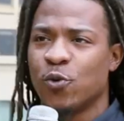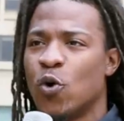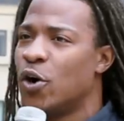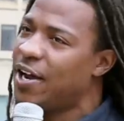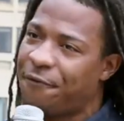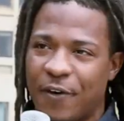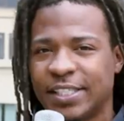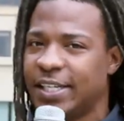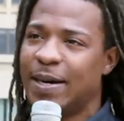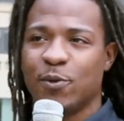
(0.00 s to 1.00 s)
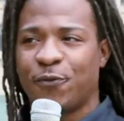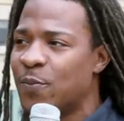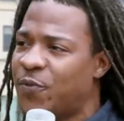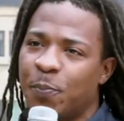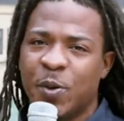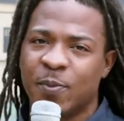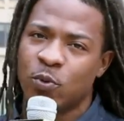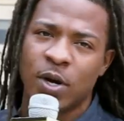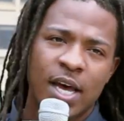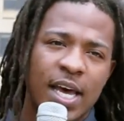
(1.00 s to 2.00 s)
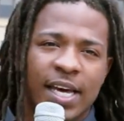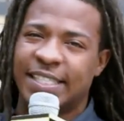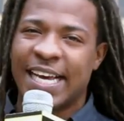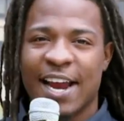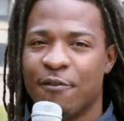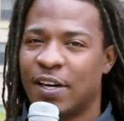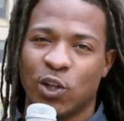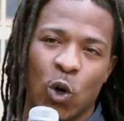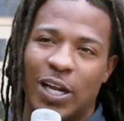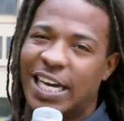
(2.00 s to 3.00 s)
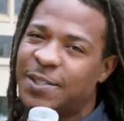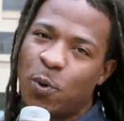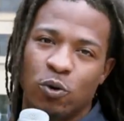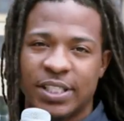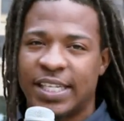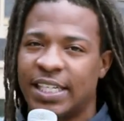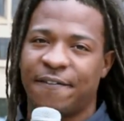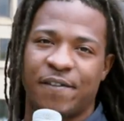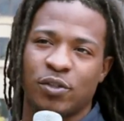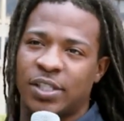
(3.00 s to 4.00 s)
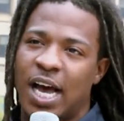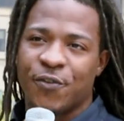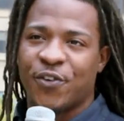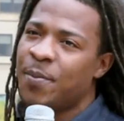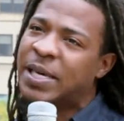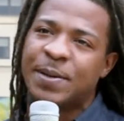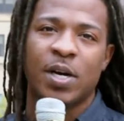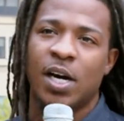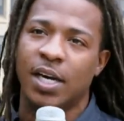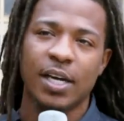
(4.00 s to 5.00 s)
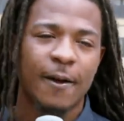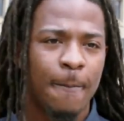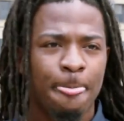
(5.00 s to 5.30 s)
new on there, freshened it up, you feel me, for the people. Because I ain't really do it like I supposed to did it the first time, you feel me? Keep it 100.